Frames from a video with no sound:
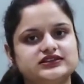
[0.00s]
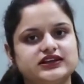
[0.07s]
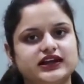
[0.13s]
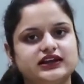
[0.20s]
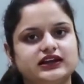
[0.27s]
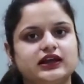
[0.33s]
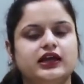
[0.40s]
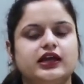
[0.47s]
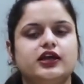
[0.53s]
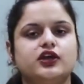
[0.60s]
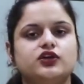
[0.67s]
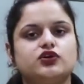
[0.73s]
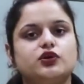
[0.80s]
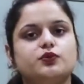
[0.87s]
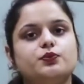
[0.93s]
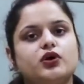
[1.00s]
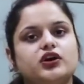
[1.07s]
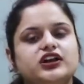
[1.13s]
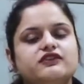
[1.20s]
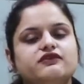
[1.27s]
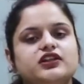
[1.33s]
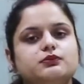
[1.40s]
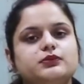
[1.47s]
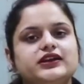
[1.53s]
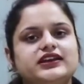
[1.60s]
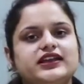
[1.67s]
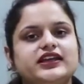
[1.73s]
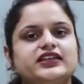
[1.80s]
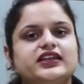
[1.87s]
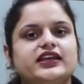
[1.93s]
state. Your body will be
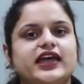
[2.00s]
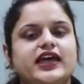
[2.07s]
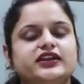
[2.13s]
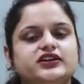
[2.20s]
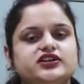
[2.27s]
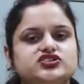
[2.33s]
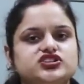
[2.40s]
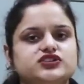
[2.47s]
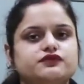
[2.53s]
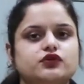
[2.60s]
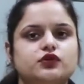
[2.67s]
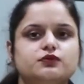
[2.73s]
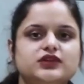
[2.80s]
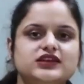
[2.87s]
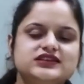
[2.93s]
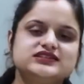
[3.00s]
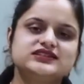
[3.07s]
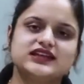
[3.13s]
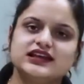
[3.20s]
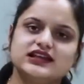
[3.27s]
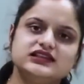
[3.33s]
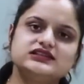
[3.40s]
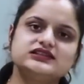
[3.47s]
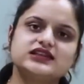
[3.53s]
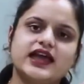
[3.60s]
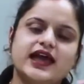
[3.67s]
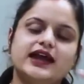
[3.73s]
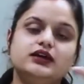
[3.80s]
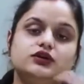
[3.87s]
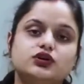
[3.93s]
taking energy from these cells,
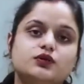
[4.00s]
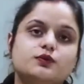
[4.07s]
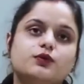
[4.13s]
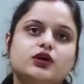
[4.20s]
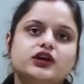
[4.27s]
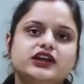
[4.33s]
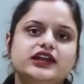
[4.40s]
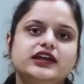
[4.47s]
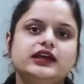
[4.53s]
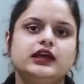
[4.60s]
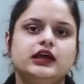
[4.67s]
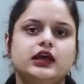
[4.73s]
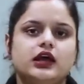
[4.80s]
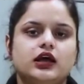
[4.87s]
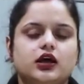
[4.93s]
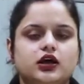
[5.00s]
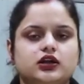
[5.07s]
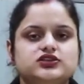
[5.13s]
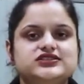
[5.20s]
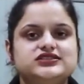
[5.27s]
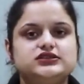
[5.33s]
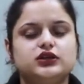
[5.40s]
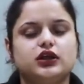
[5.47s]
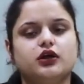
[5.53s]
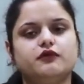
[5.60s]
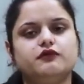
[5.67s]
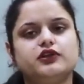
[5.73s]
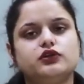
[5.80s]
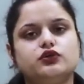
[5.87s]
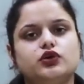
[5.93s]
and your body
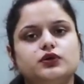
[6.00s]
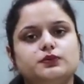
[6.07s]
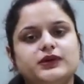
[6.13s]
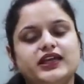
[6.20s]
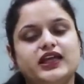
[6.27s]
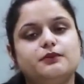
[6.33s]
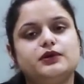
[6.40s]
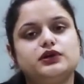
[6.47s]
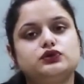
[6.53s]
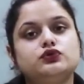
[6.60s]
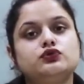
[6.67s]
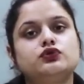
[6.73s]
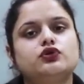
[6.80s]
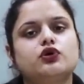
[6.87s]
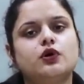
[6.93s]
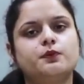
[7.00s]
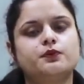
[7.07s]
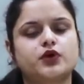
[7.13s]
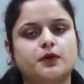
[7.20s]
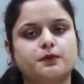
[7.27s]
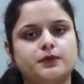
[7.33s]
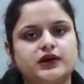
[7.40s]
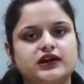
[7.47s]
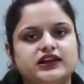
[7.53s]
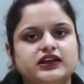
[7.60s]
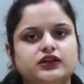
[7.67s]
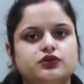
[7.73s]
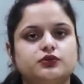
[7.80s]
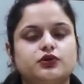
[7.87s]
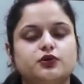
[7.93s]
will not be able to grow
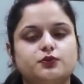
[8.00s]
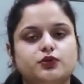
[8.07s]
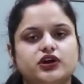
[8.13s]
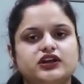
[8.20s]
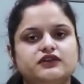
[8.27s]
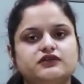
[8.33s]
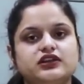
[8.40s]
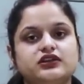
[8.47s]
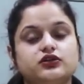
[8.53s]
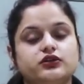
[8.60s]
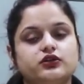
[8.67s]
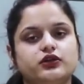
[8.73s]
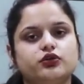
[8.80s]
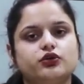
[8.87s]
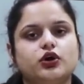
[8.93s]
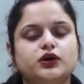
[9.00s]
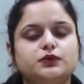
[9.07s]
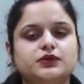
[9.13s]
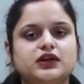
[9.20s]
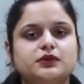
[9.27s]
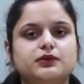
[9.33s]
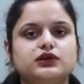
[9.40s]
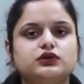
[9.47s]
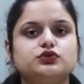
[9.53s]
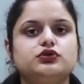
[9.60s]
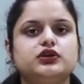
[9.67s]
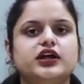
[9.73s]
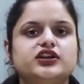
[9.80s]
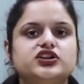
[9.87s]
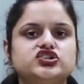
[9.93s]
properly. Your body will not be able to
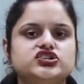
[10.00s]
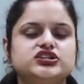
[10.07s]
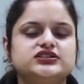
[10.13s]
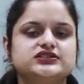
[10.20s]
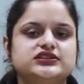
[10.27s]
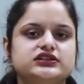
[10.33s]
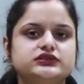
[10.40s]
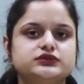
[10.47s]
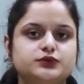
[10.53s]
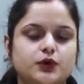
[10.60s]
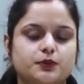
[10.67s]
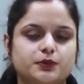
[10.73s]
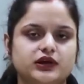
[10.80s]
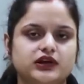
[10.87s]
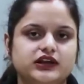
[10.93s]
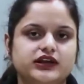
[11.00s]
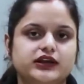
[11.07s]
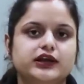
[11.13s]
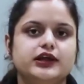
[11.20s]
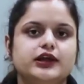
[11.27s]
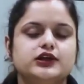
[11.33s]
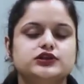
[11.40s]
nourish itself properly.